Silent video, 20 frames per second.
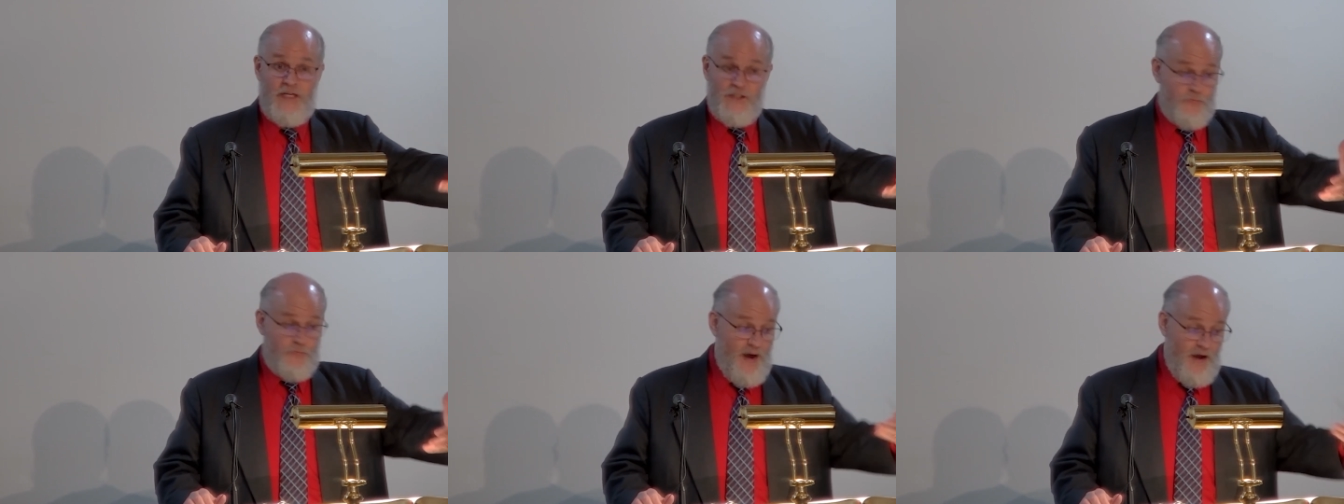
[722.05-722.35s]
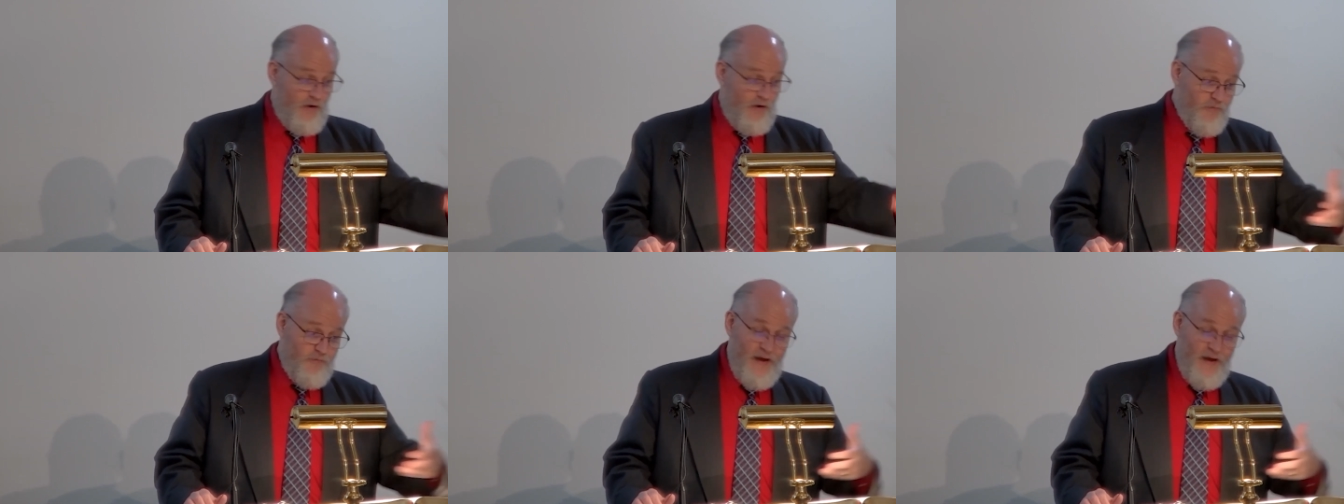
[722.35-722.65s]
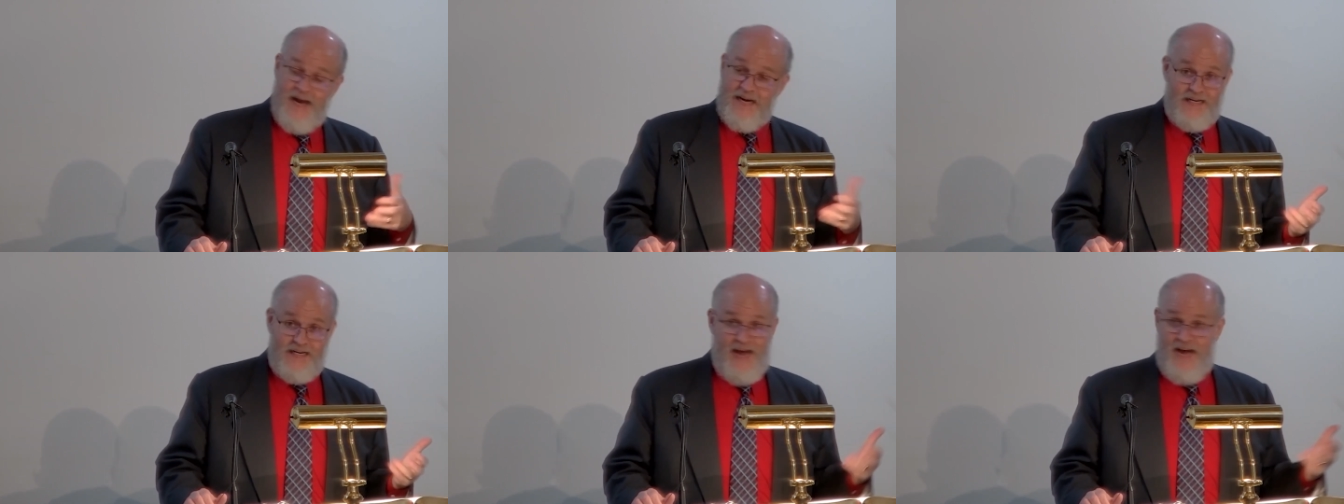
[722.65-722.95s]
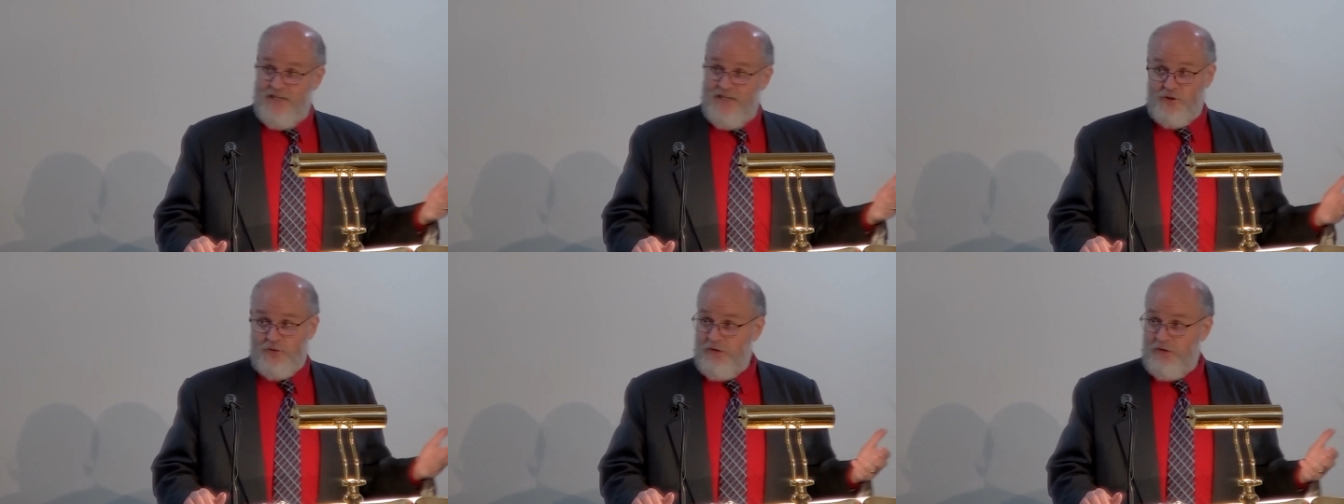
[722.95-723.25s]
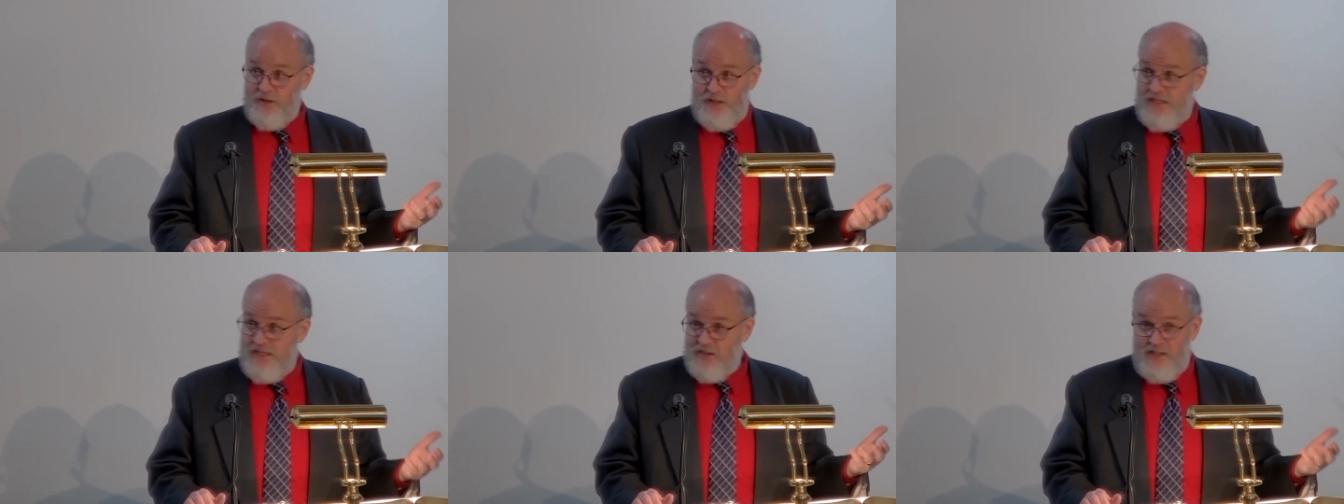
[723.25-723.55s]
As a matter of fact,
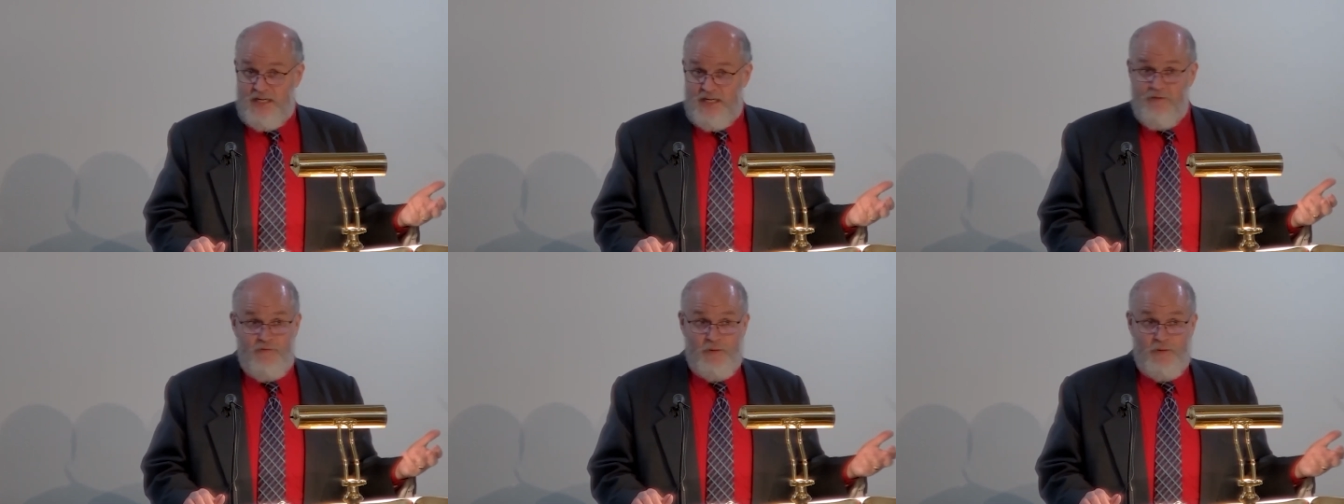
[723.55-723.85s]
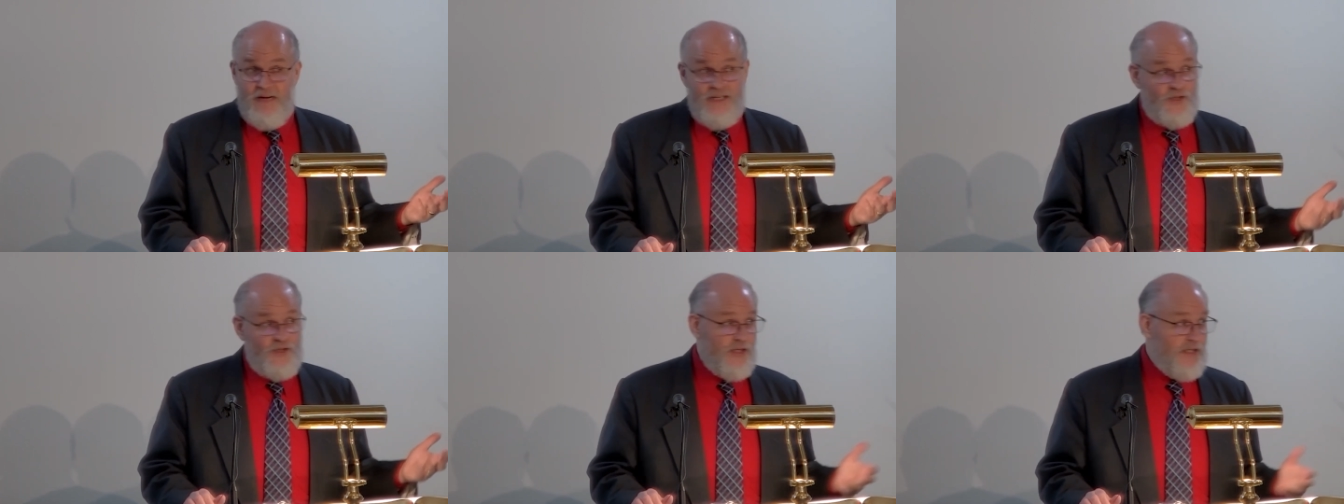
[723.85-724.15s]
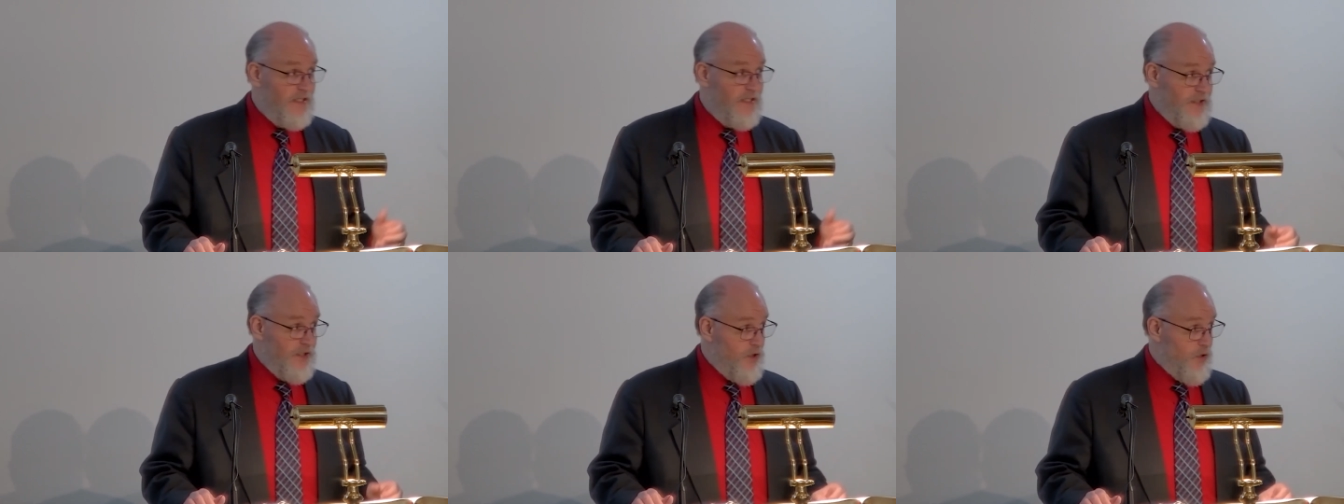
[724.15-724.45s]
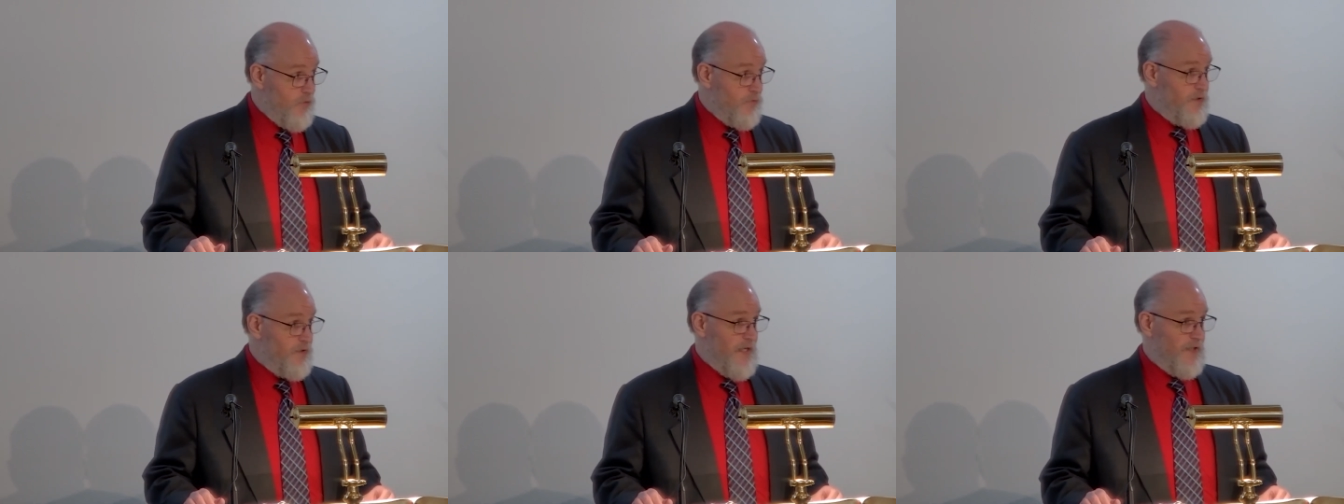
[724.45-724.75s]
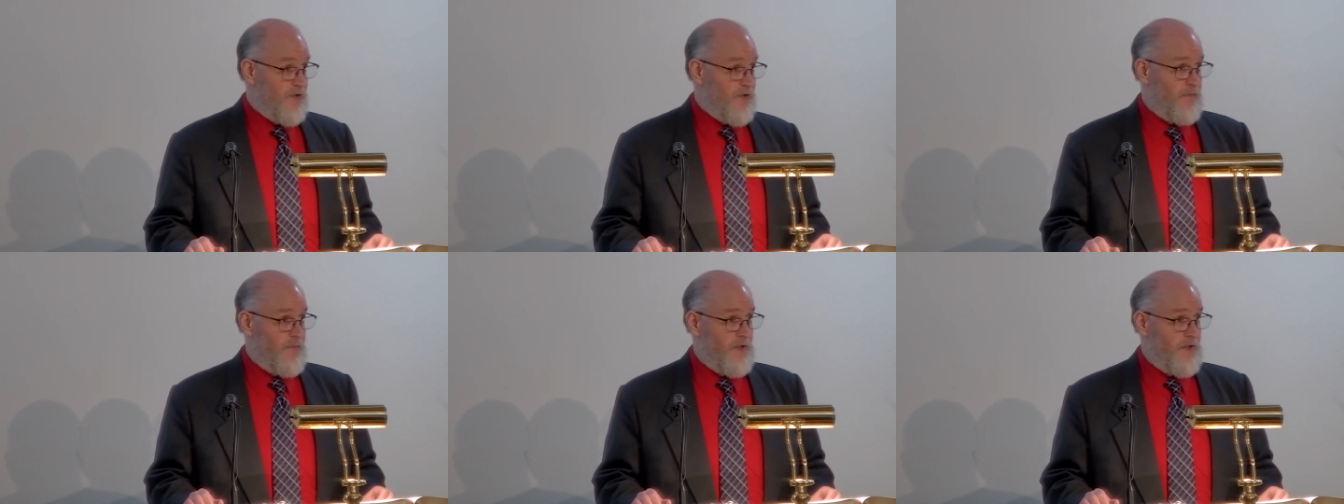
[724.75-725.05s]
Nazareth isn't even mentioned in the Old
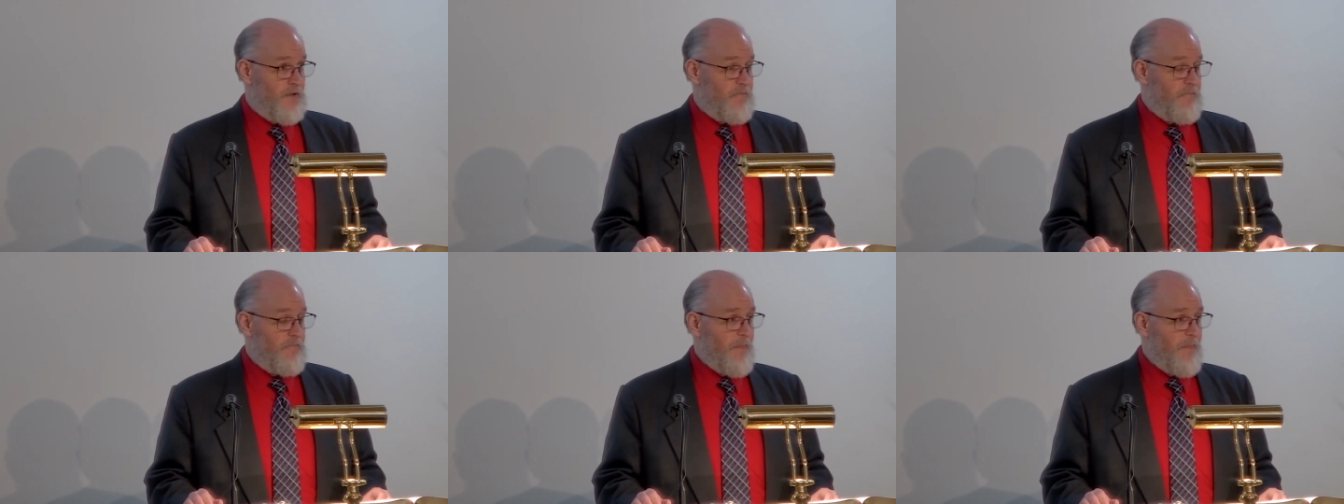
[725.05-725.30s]
Testament.